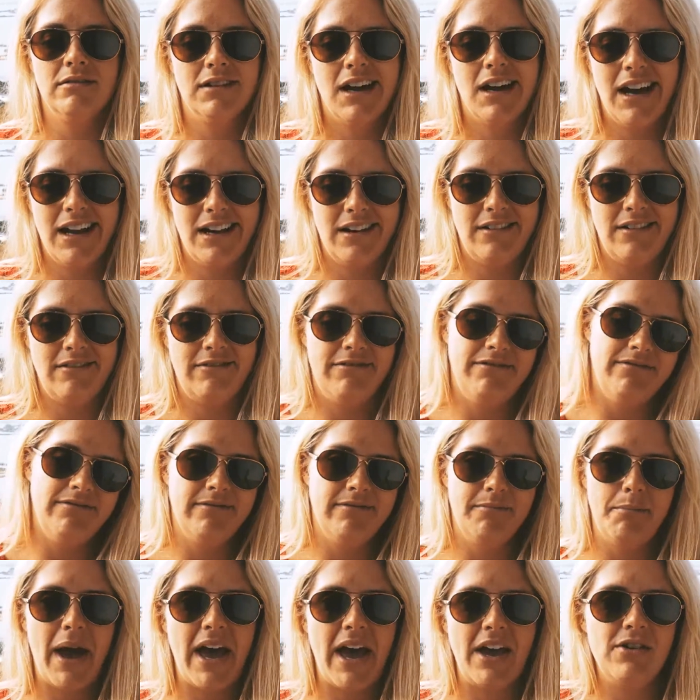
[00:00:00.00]
kind of
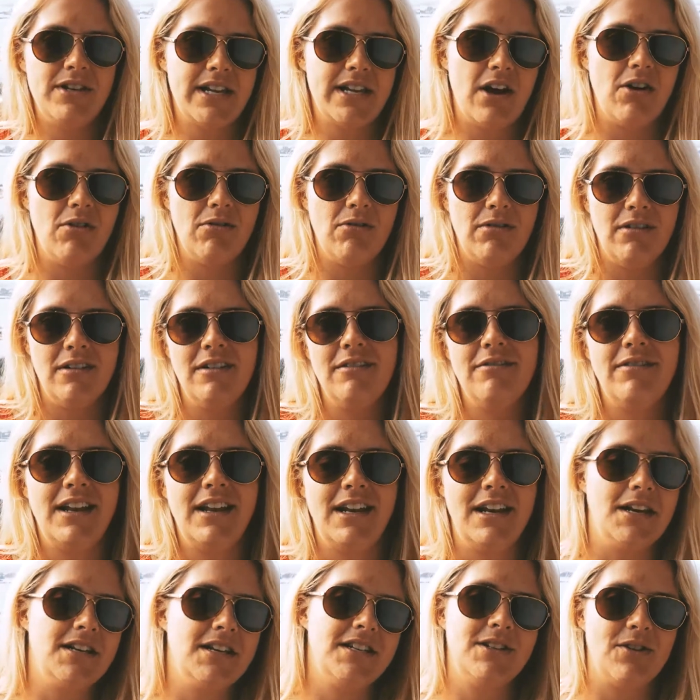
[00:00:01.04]
pat you down if they
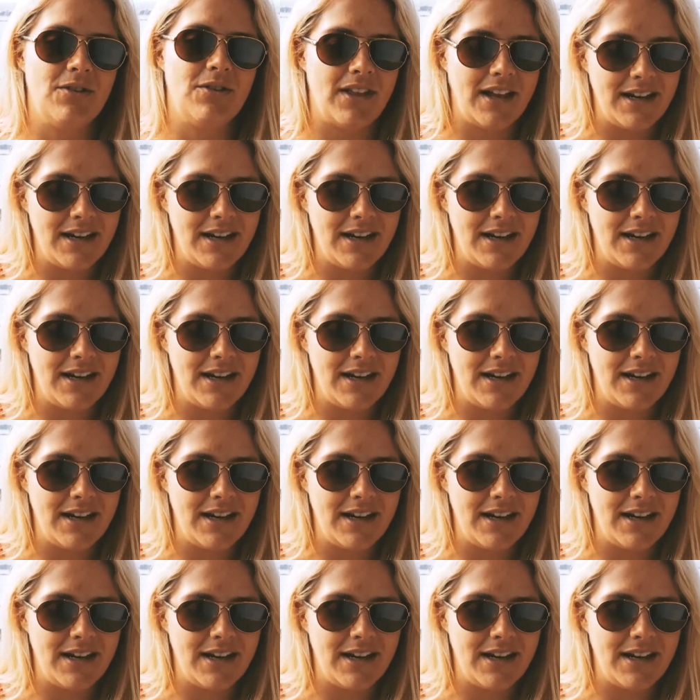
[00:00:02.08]
needed to.